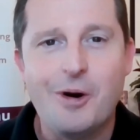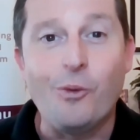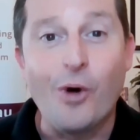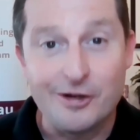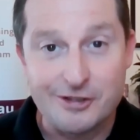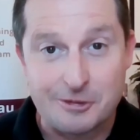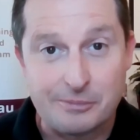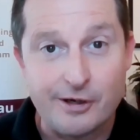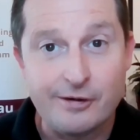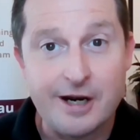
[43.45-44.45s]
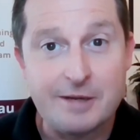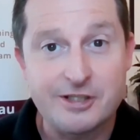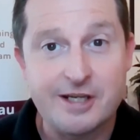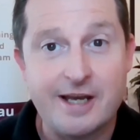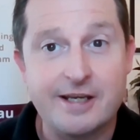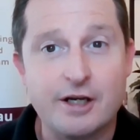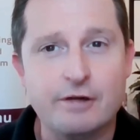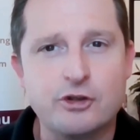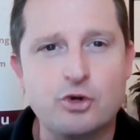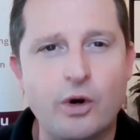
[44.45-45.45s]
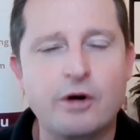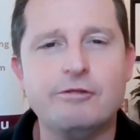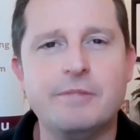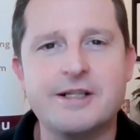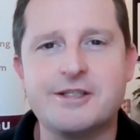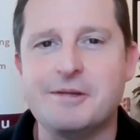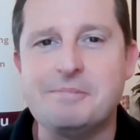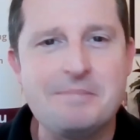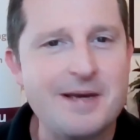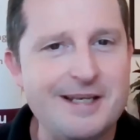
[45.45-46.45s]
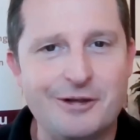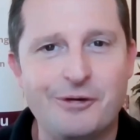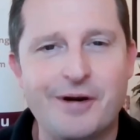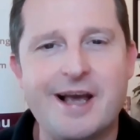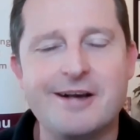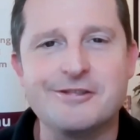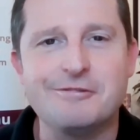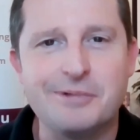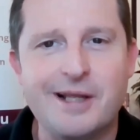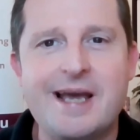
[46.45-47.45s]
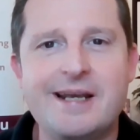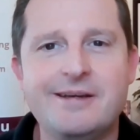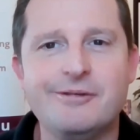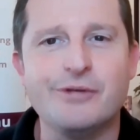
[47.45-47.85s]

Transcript: Whilst the program has taken over 12 months and many long hours of planning,